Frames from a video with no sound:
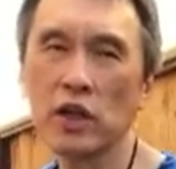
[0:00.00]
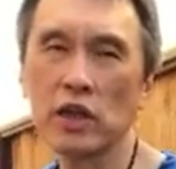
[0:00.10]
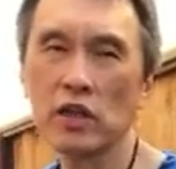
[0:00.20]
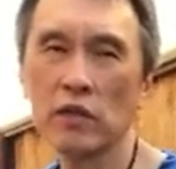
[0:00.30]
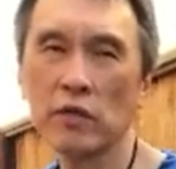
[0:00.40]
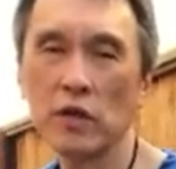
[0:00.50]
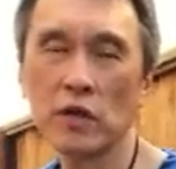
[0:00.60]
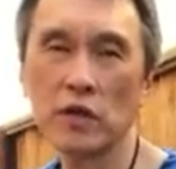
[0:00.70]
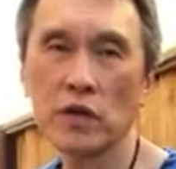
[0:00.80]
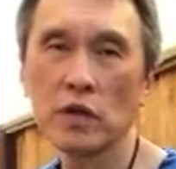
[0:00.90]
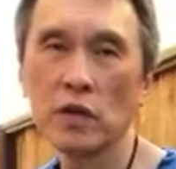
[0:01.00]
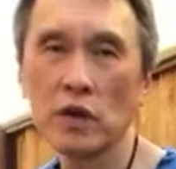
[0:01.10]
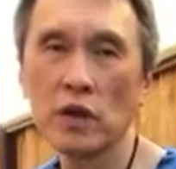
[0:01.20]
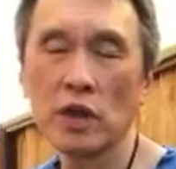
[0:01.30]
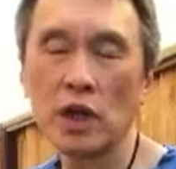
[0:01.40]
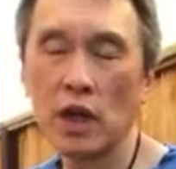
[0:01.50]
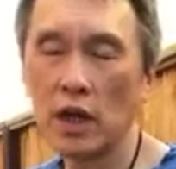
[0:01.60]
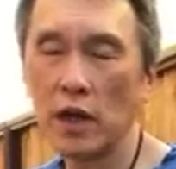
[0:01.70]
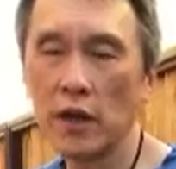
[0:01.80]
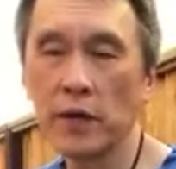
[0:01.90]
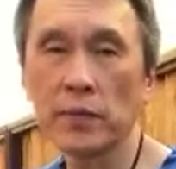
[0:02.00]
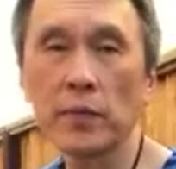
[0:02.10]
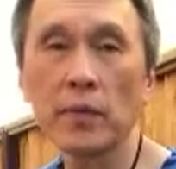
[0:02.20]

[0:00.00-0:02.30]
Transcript: reaction force uh,